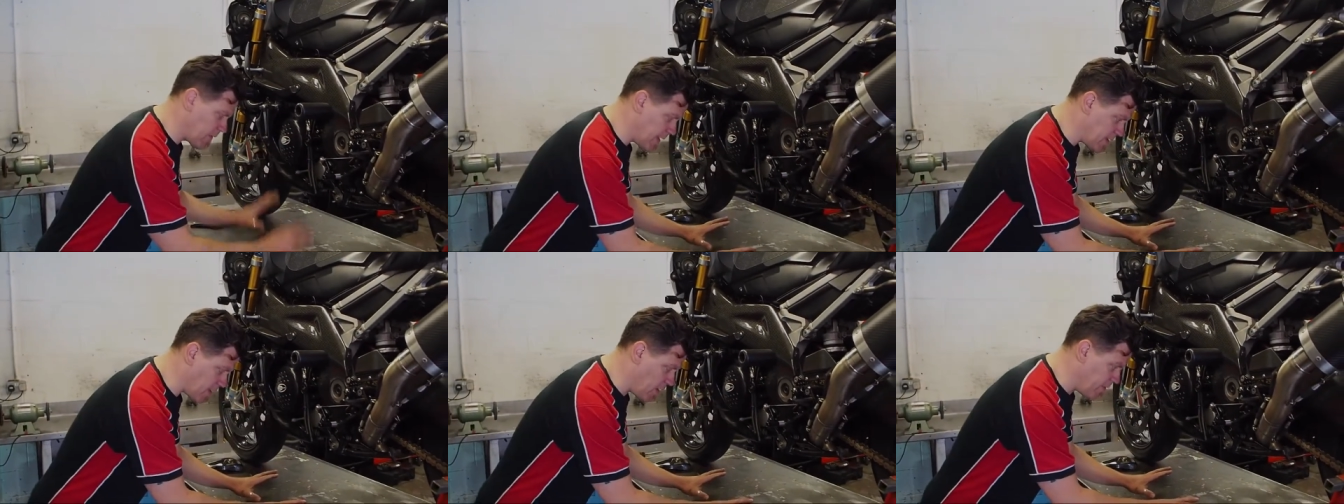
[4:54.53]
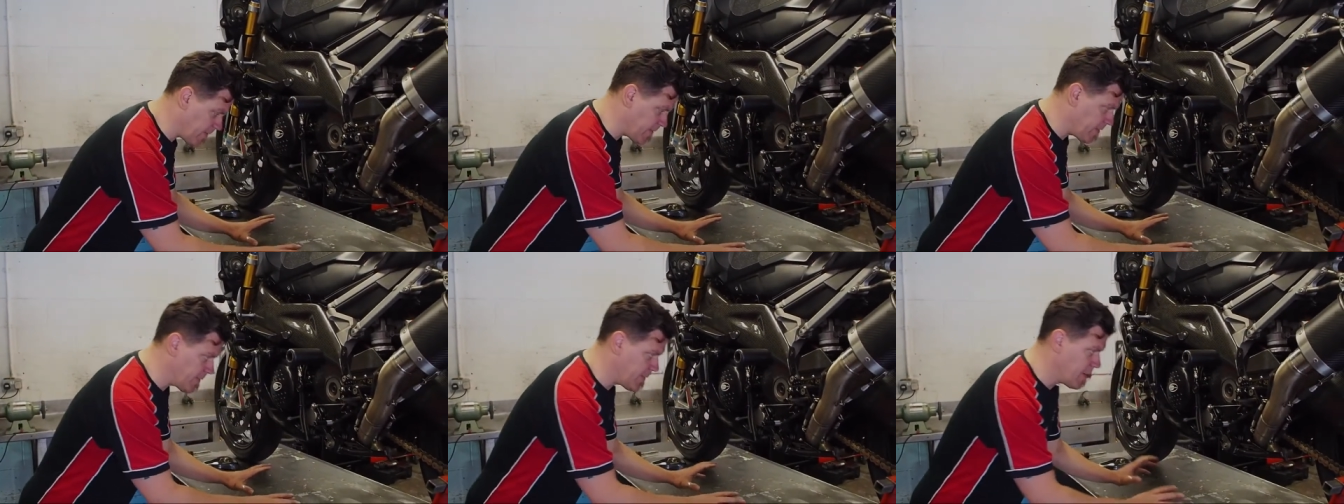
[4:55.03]
of these
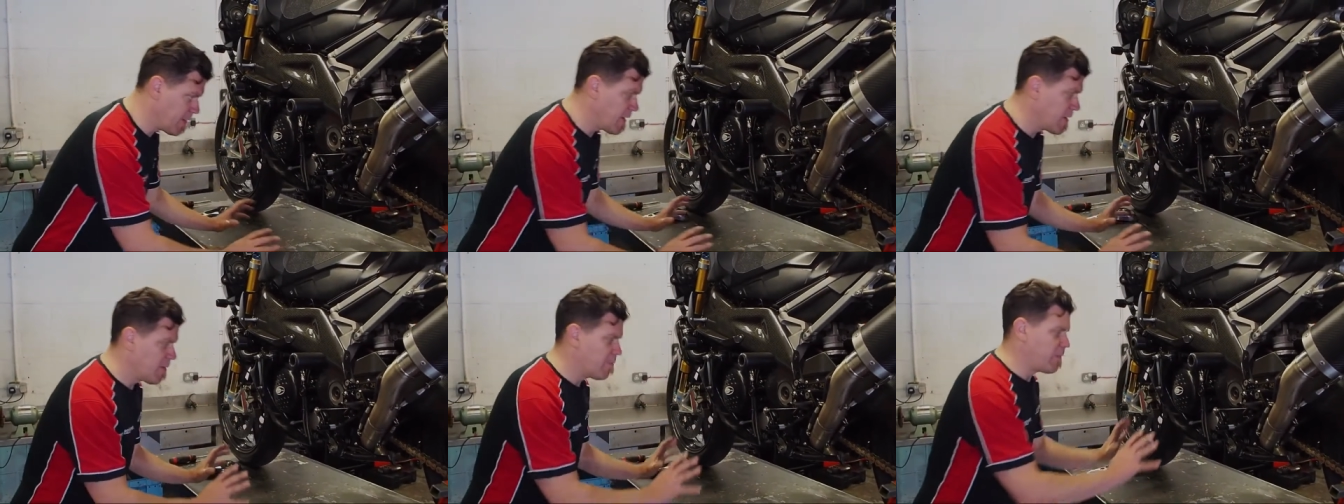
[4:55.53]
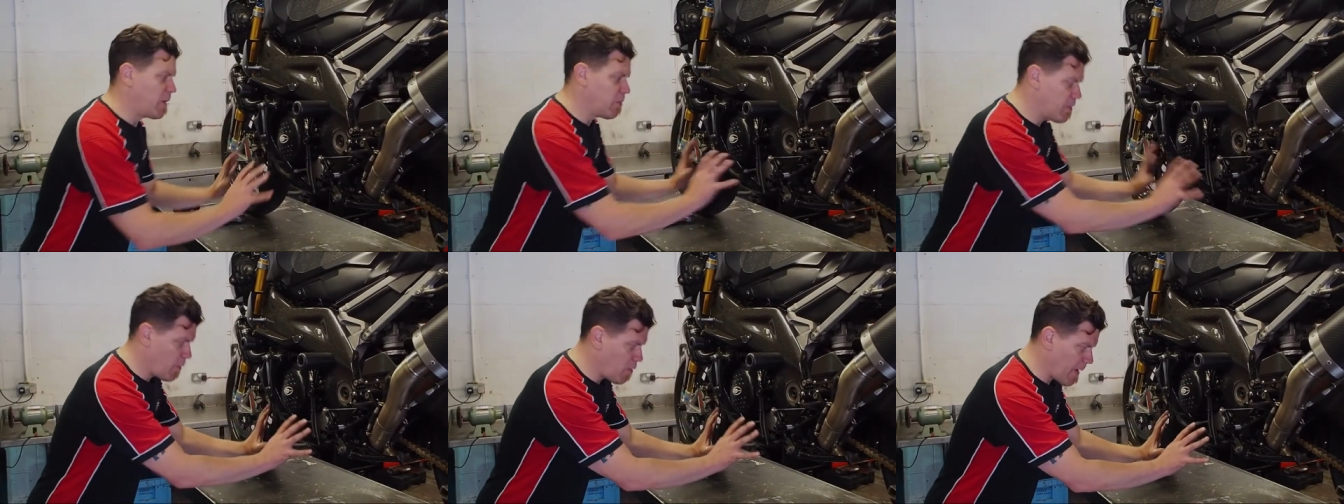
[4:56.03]
off,
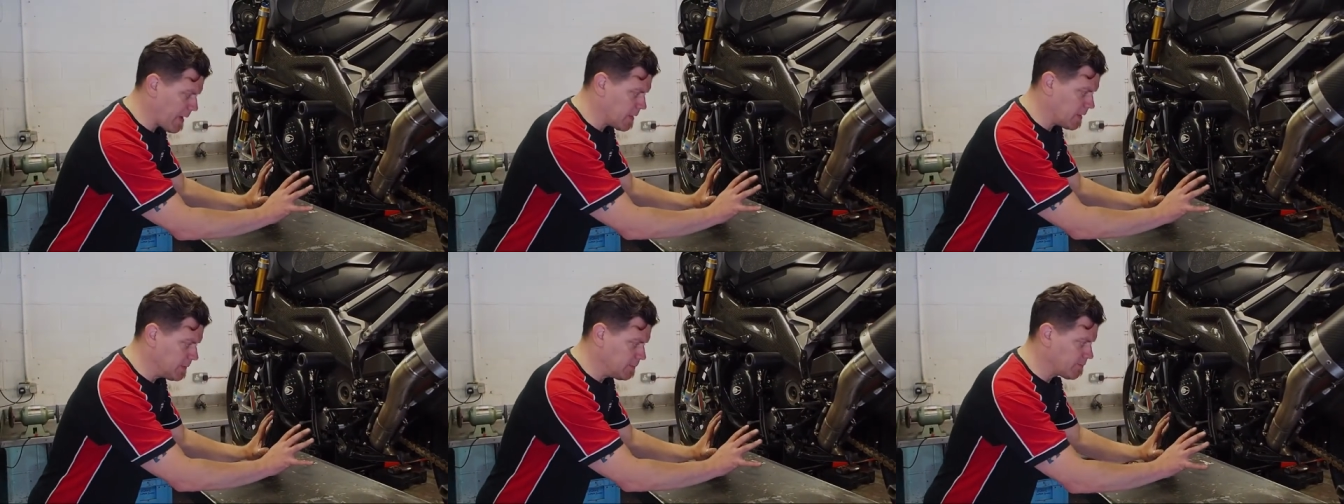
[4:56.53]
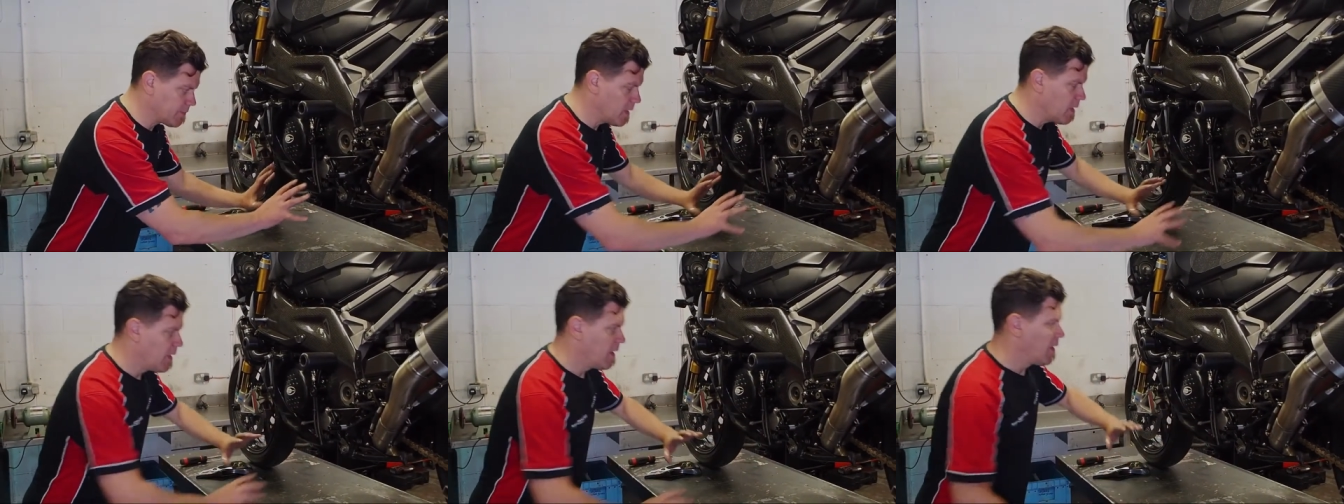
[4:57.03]
bolt them all back
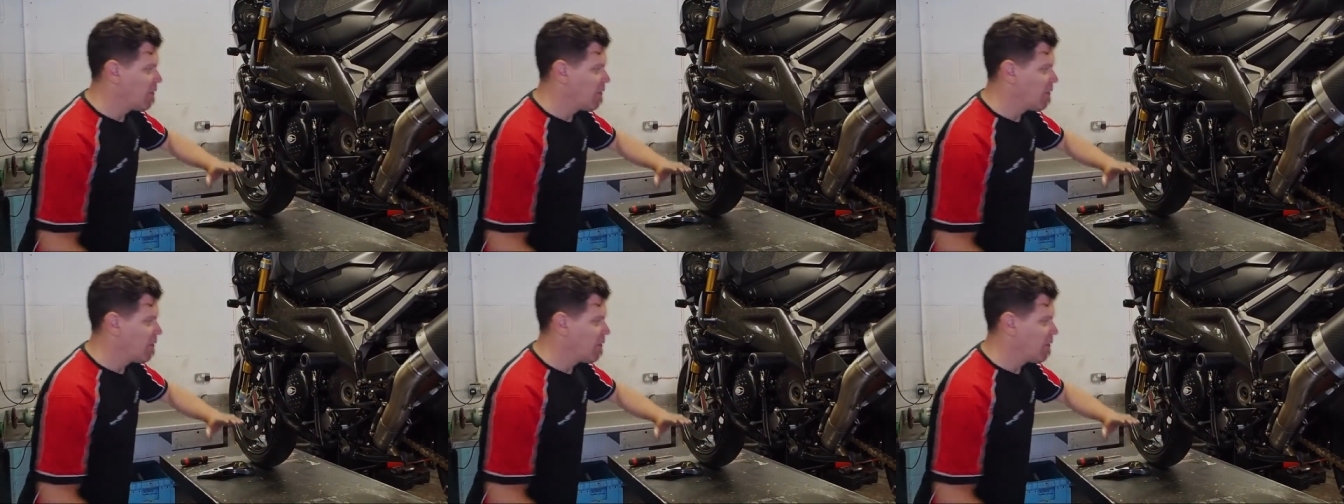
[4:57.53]
up.